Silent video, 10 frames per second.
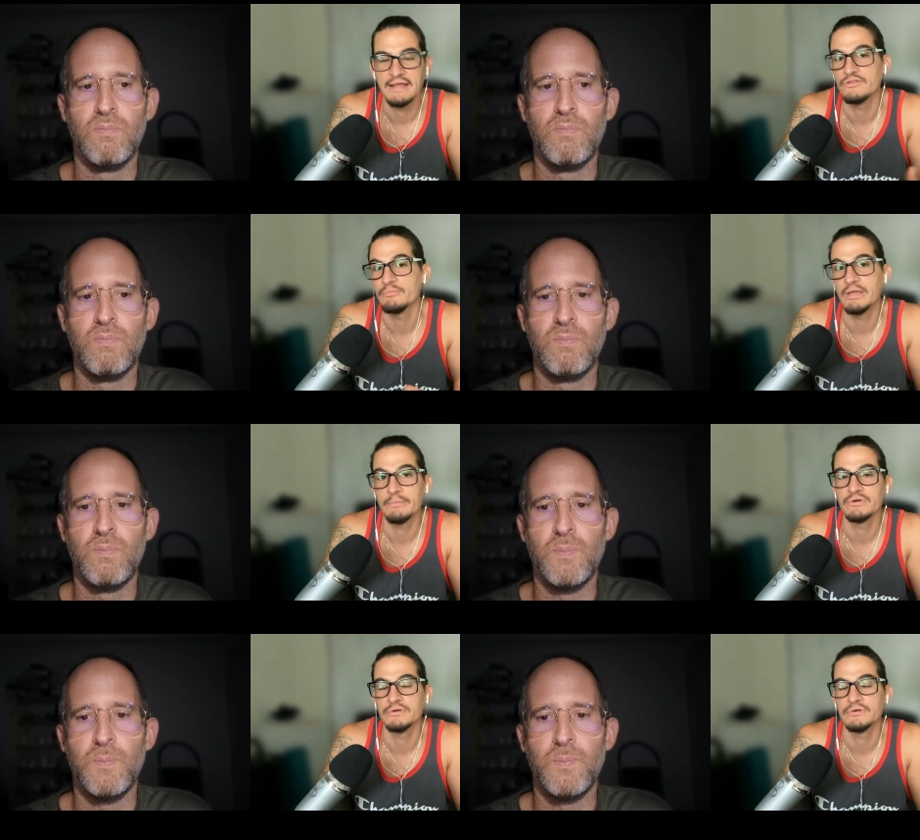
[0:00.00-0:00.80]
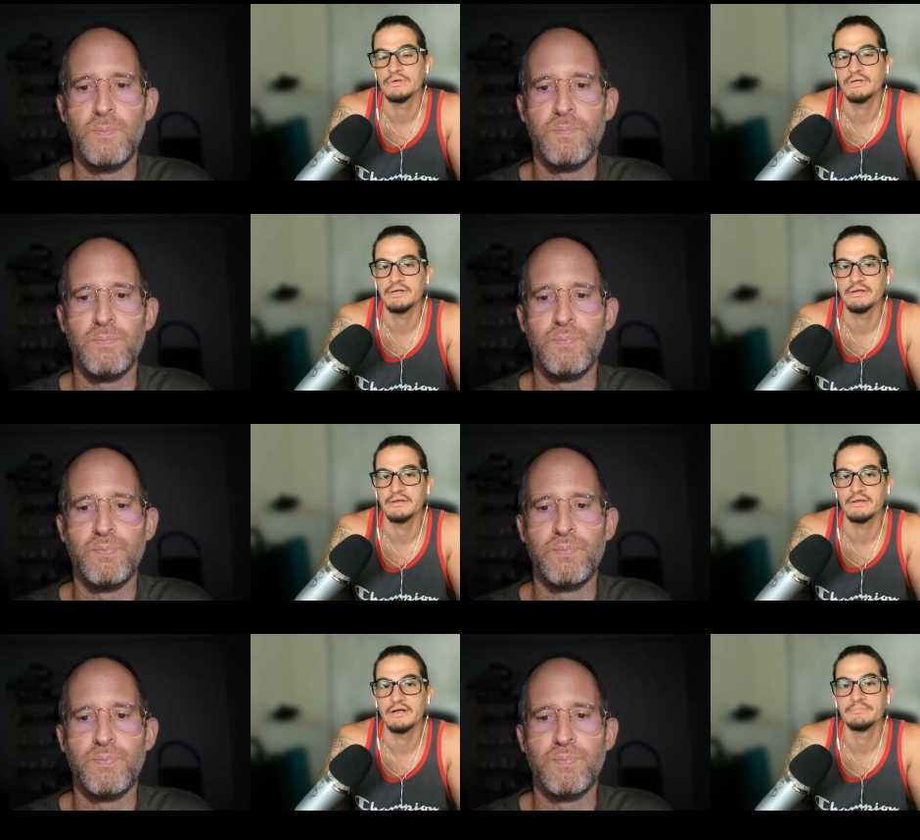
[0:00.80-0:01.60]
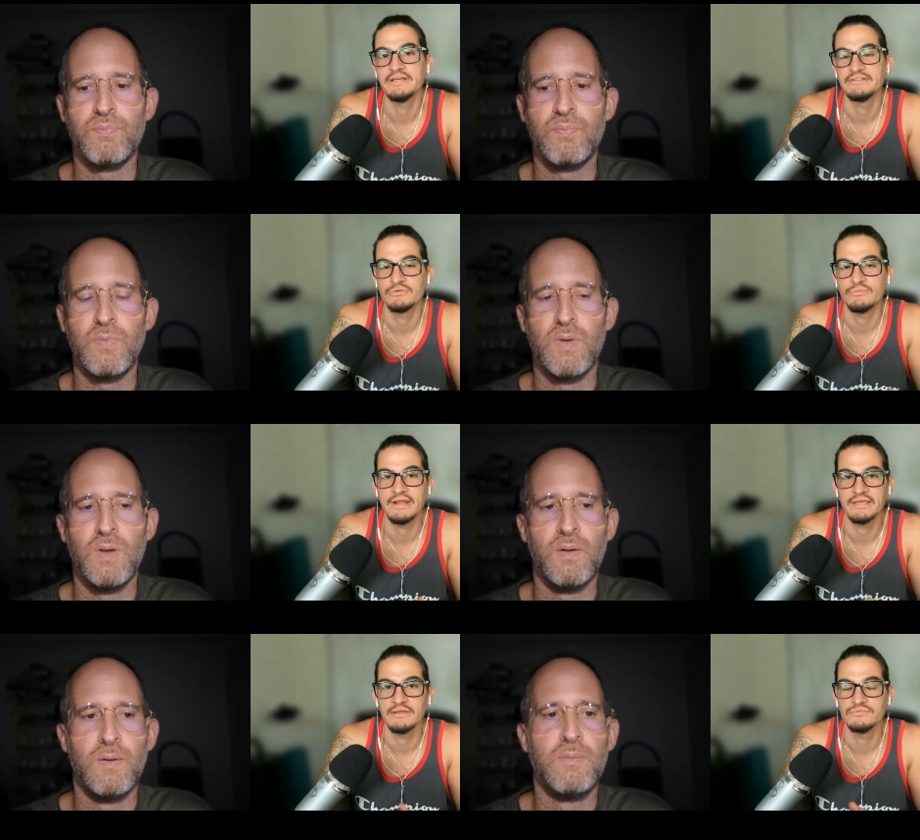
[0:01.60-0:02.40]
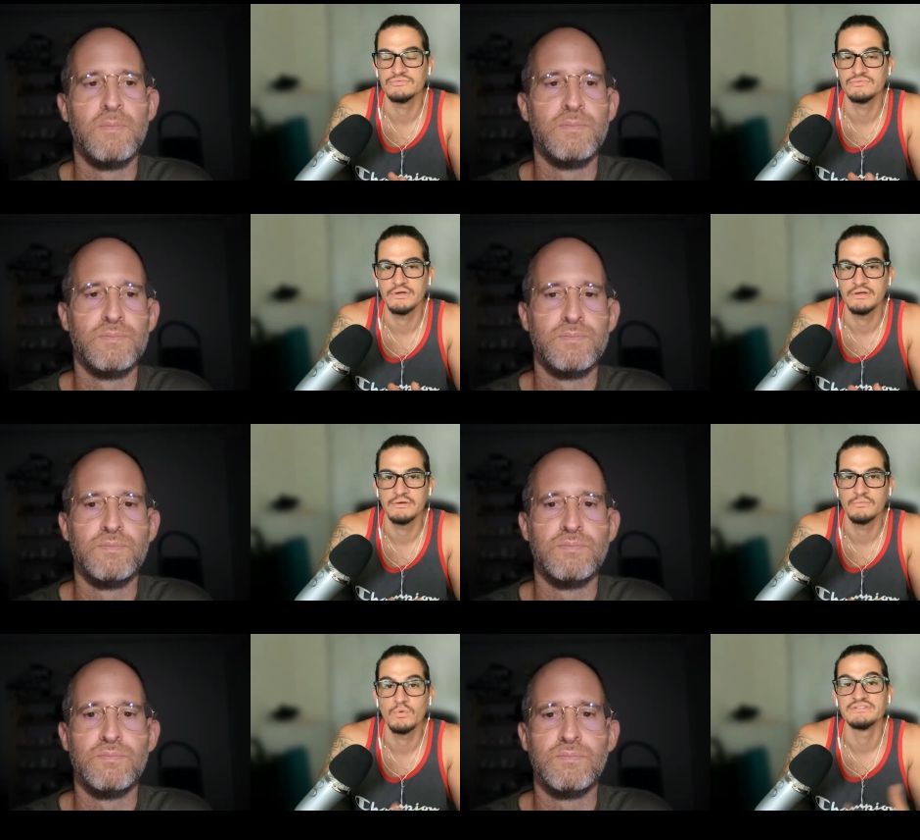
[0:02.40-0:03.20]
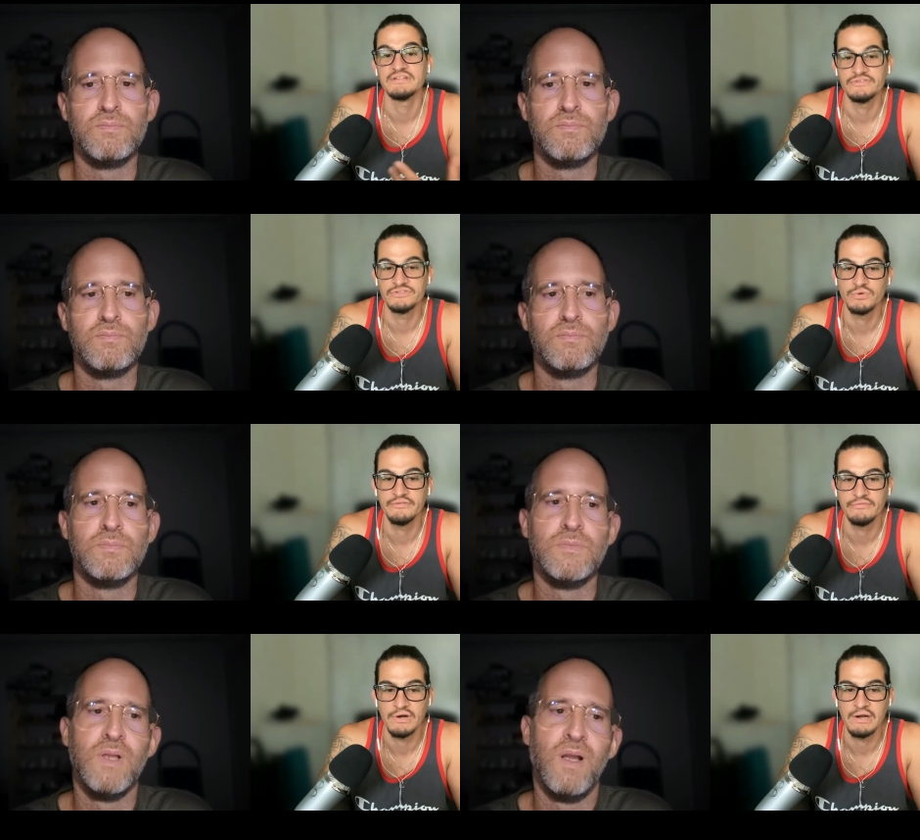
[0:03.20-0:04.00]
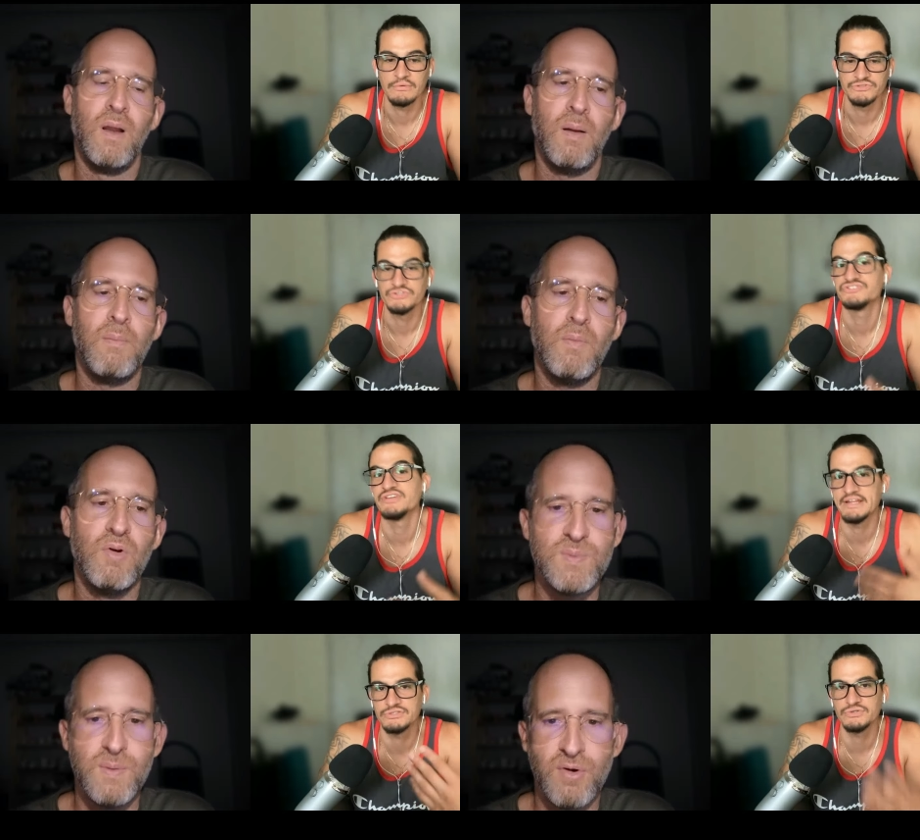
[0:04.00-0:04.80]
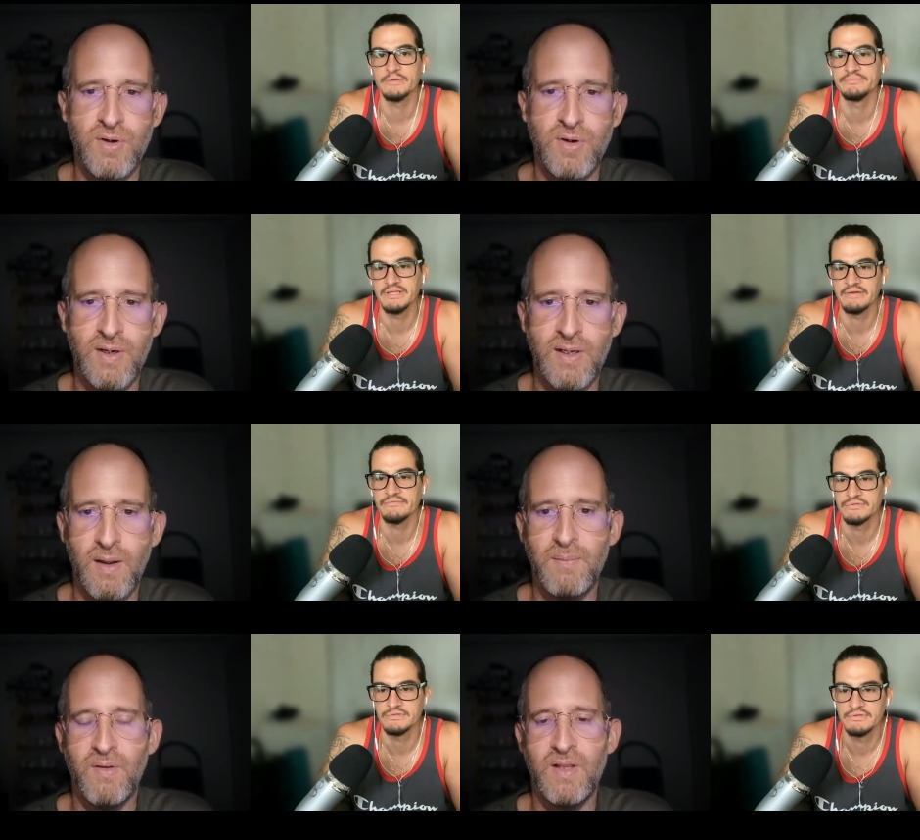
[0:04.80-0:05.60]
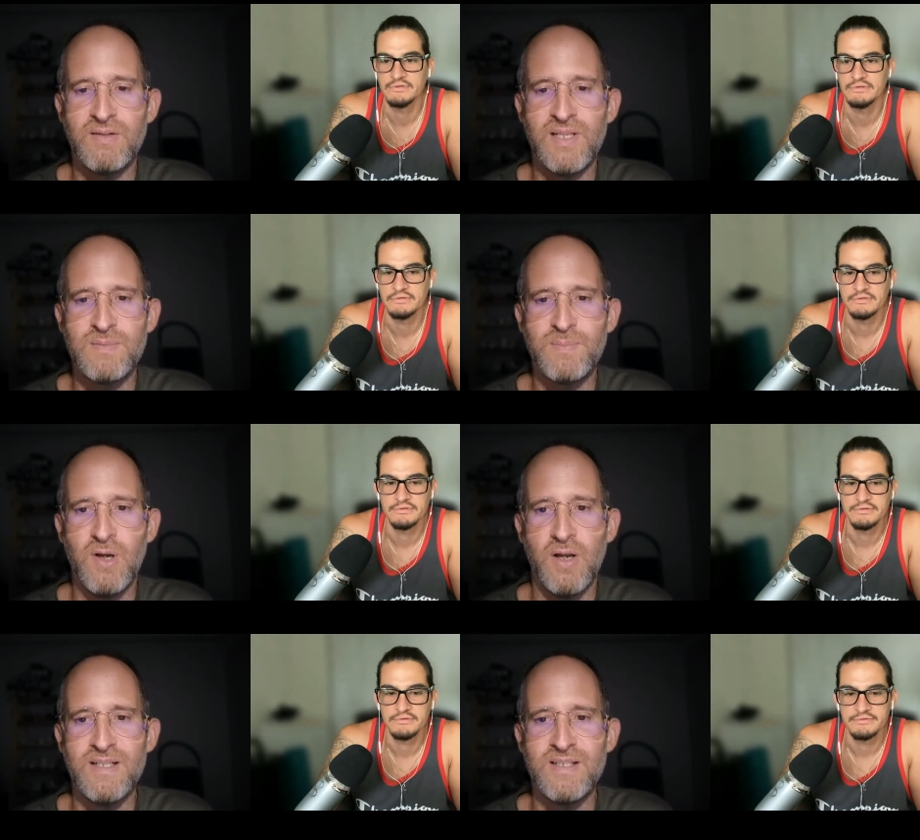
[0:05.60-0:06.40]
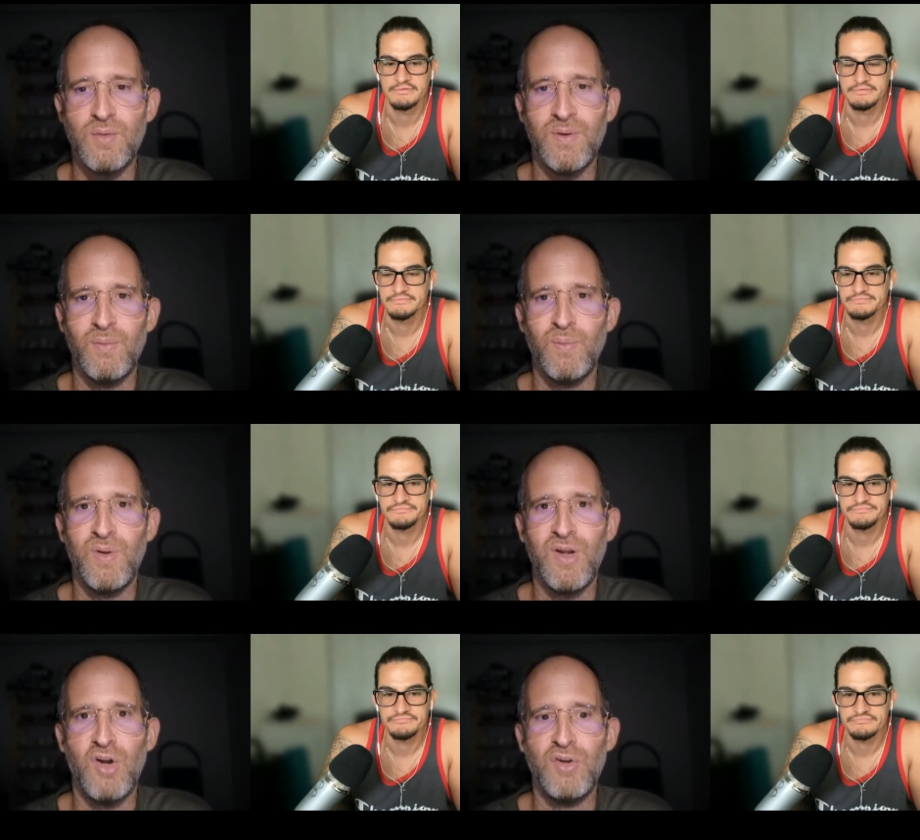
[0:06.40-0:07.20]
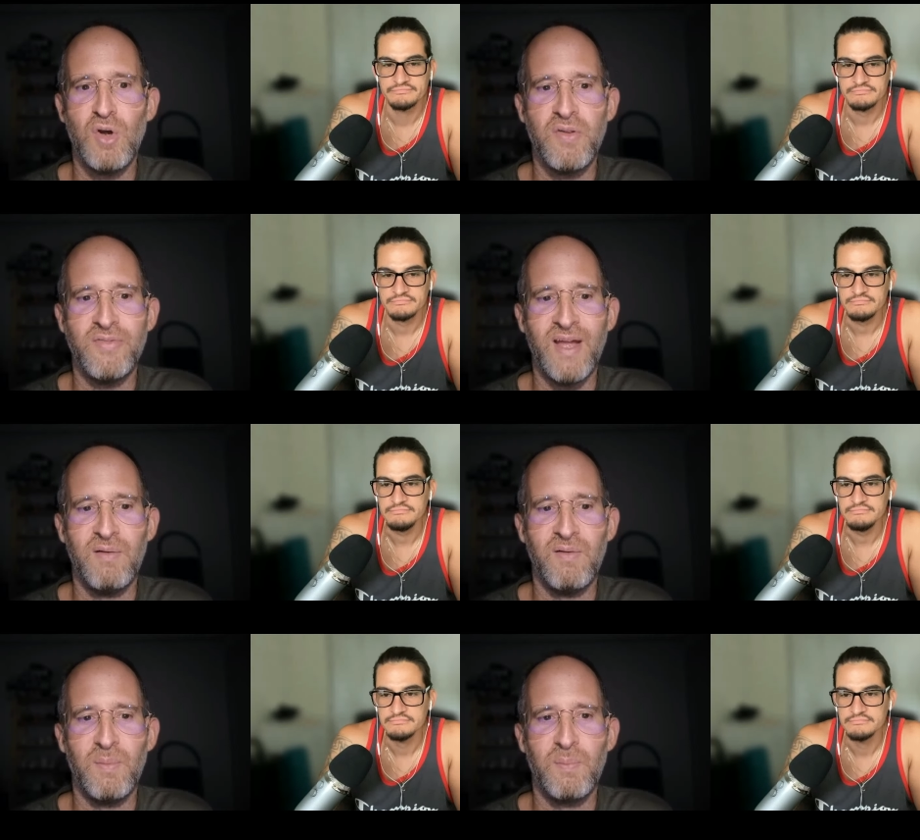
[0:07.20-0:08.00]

Speaker 1: and they'll be able to uh, update their rankings uh, once every 24 hours. They're well, set. People are gonna. I
Speaker 2: mean, let, us be honest. We we all know that that the